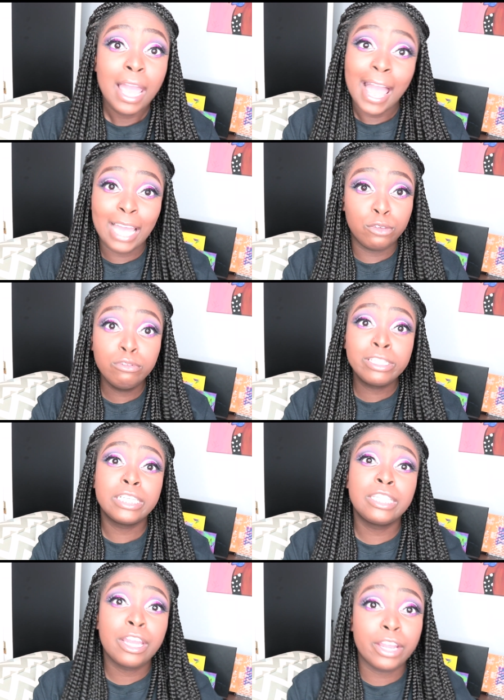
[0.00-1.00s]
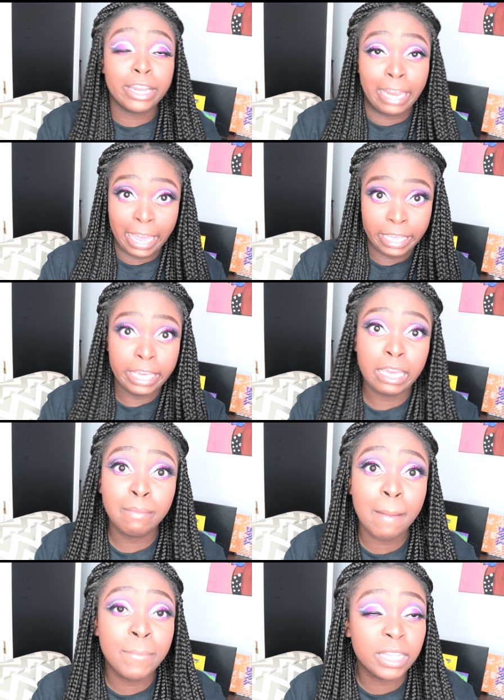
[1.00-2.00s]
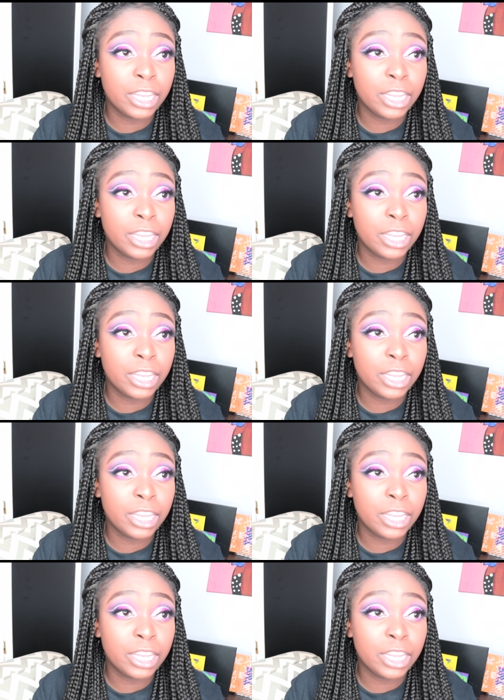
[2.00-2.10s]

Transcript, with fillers: and you sit there and, like, kicking my butt,